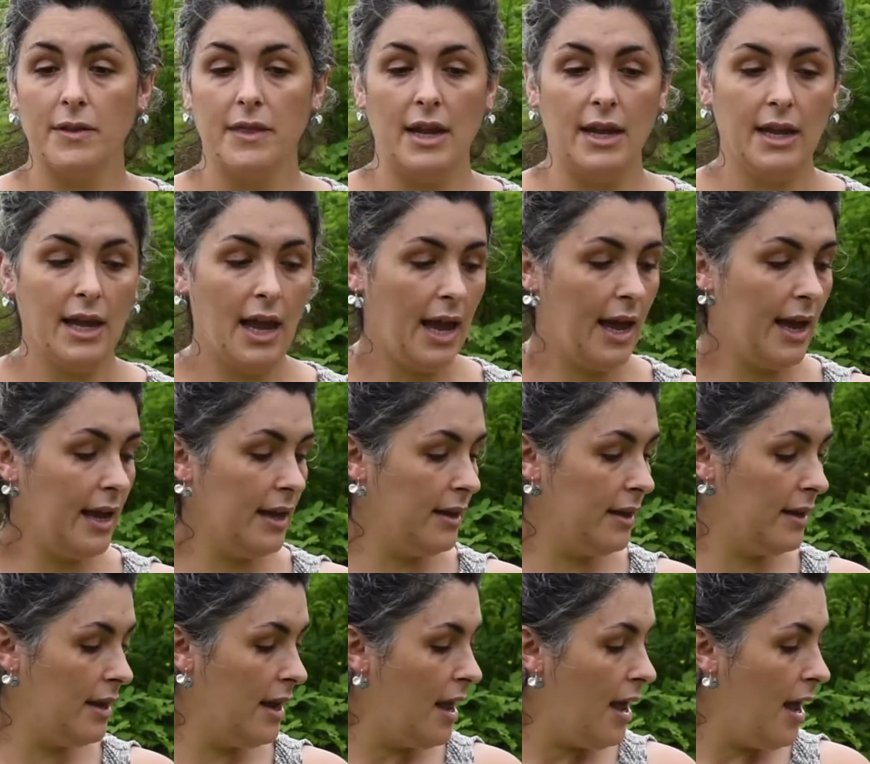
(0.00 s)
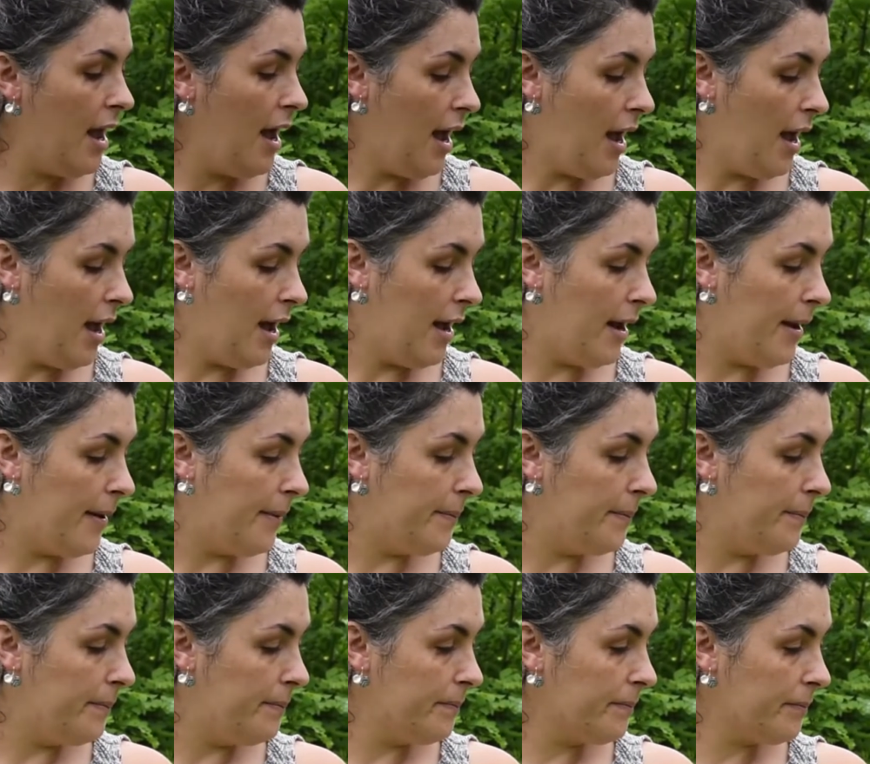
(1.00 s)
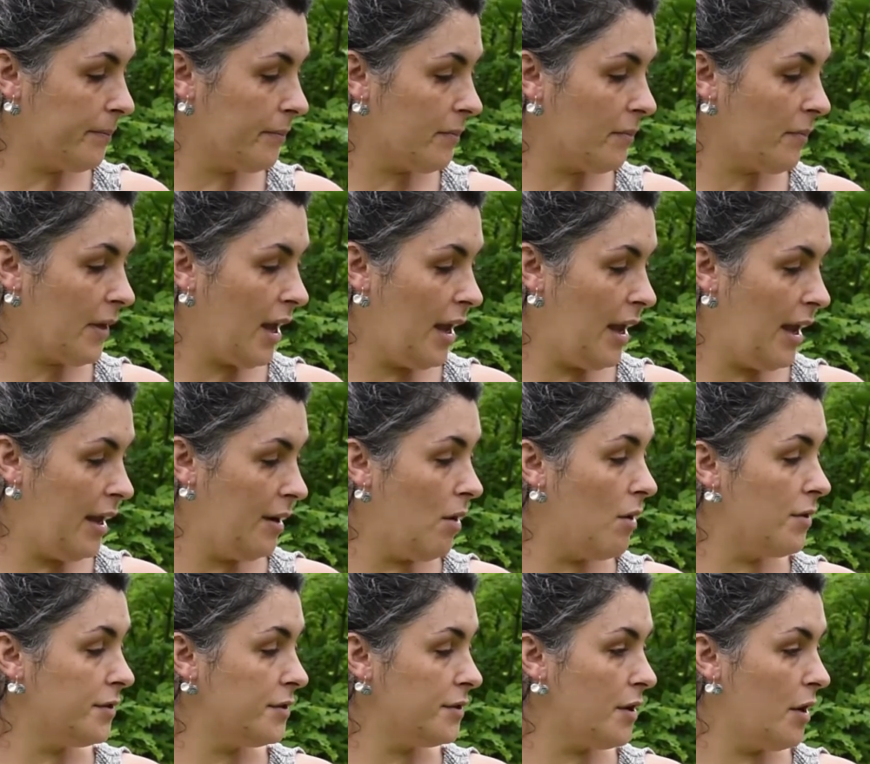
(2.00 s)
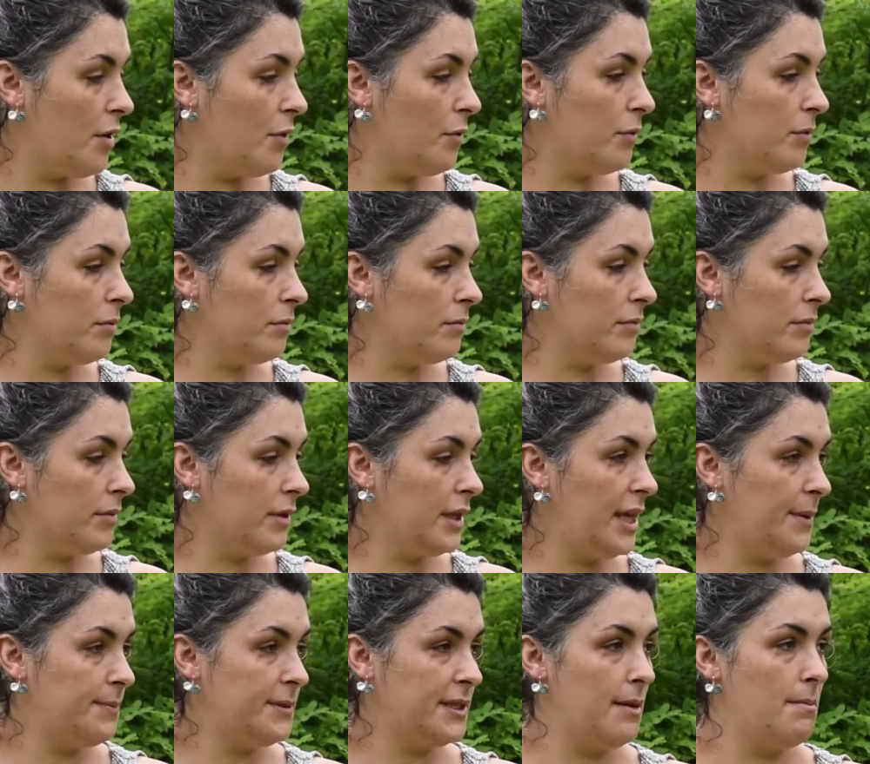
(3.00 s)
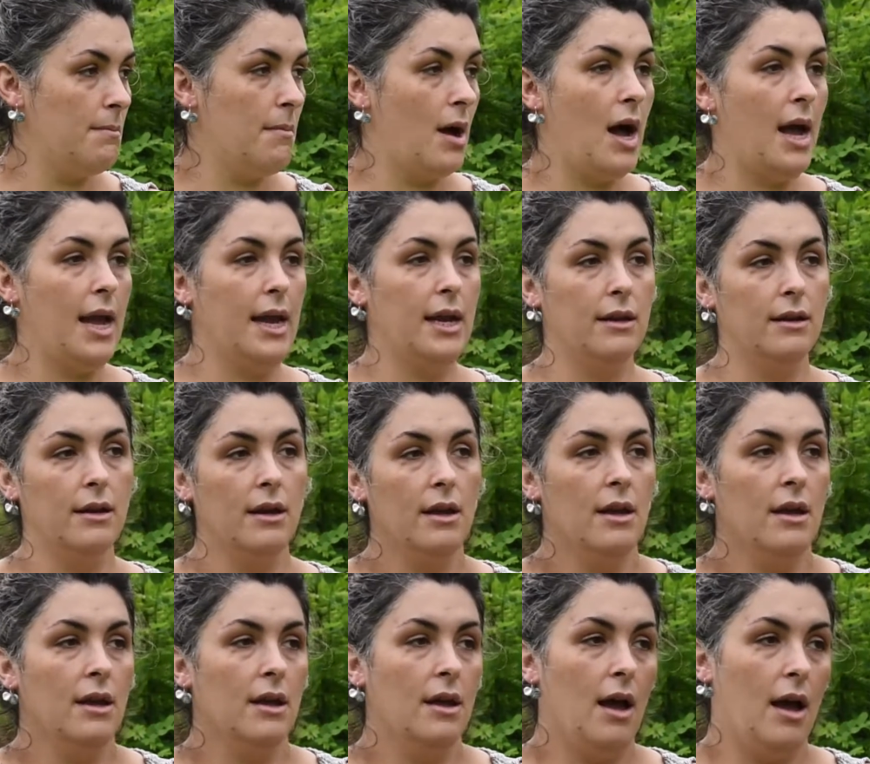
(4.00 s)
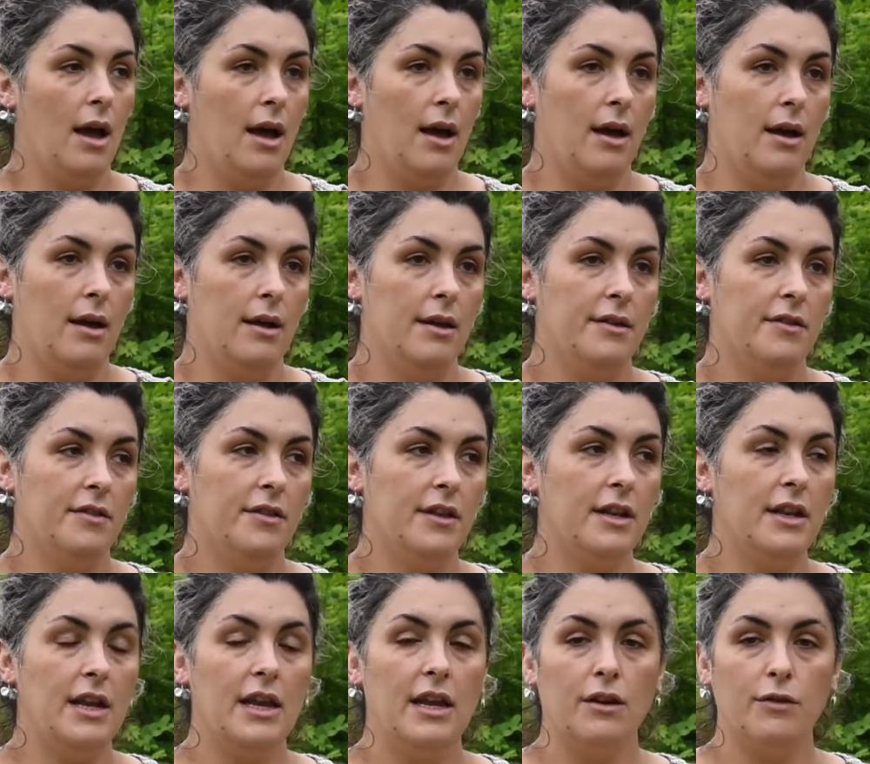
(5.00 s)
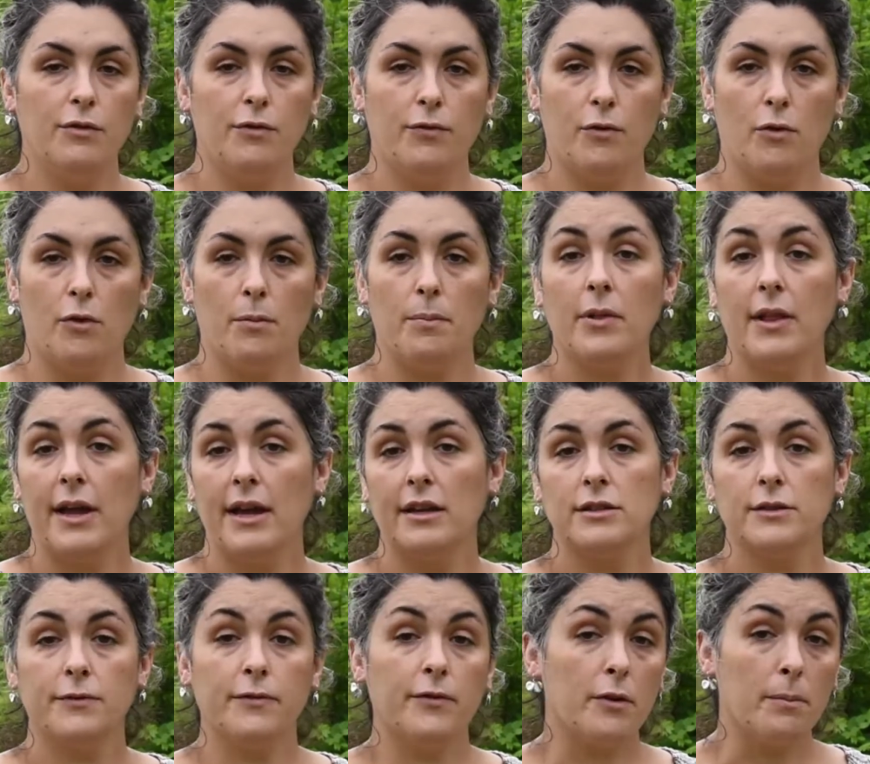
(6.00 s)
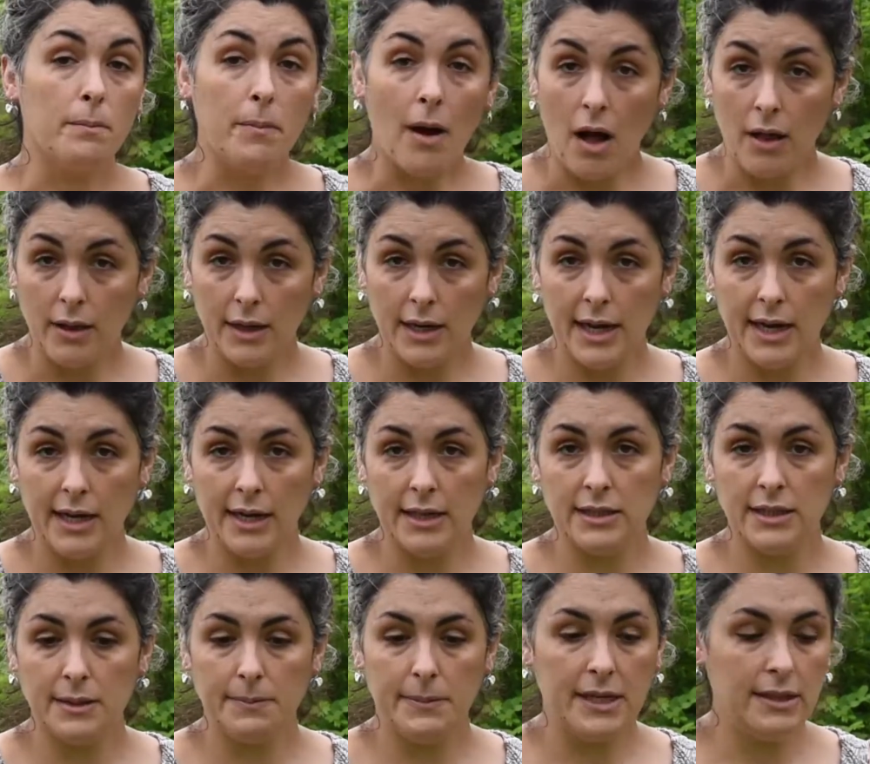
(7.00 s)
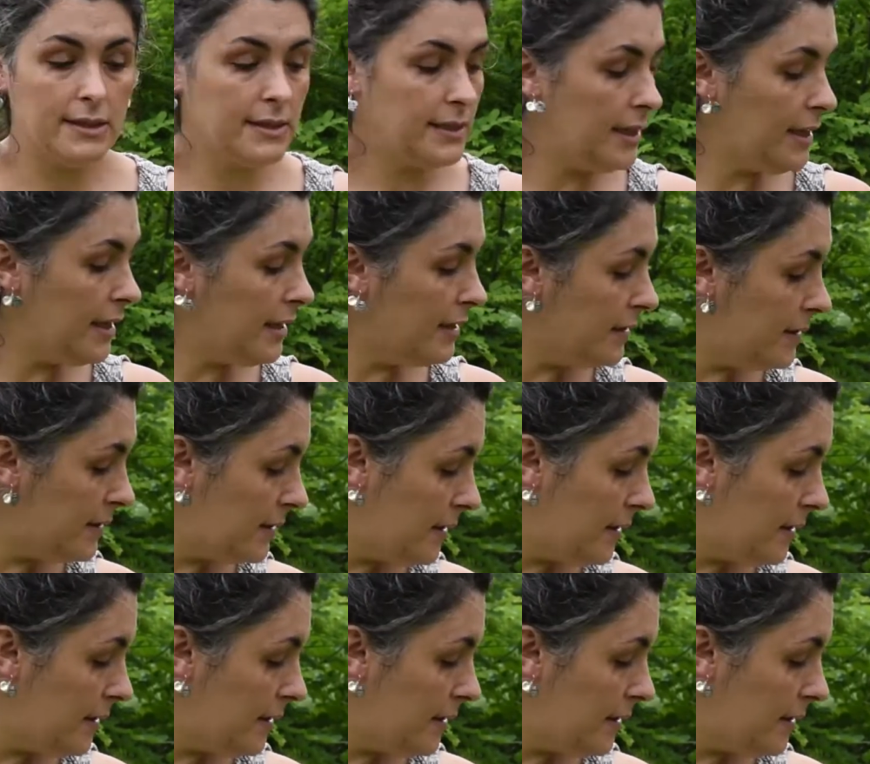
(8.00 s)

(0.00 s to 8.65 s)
they can, and also keeps in mind the need for plants for pollinating species.